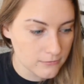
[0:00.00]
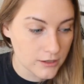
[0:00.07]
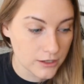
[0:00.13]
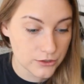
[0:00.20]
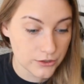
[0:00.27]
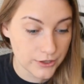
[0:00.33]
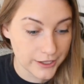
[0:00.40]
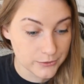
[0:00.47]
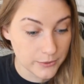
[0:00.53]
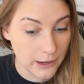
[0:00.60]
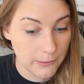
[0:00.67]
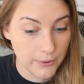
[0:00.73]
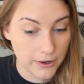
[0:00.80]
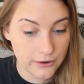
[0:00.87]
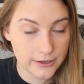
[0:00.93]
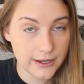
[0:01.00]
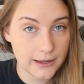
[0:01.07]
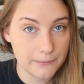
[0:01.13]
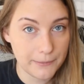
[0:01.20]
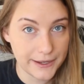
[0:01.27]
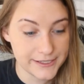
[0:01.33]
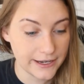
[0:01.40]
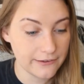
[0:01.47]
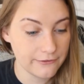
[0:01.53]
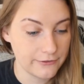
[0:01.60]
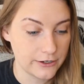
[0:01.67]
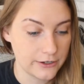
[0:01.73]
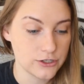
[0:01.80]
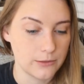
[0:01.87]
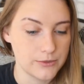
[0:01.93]
So that's what I'm wearing in my second
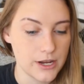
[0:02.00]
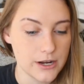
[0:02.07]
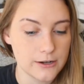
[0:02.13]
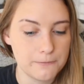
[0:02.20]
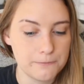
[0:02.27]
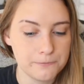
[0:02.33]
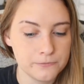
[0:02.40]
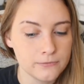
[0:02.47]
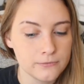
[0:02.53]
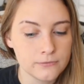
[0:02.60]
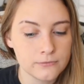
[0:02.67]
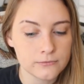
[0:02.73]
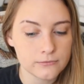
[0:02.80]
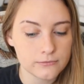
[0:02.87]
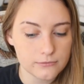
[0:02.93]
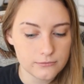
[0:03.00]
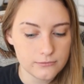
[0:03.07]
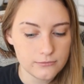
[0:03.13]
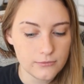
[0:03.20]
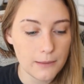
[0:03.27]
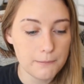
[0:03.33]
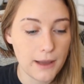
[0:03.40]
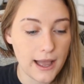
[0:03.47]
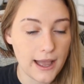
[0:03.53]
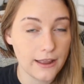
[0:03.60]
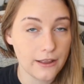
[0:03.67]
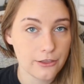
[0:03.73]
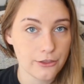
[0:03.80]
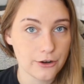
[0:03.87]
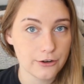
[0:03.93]
finished object.
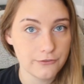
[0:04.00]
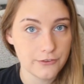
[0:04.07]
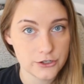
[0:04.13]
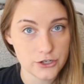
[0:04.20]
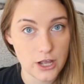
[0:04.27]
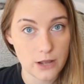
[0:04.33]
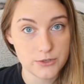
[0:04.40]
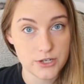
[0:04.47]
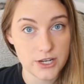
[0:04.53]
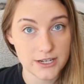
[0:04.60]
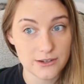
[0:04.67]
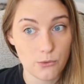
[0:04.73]
My third finished object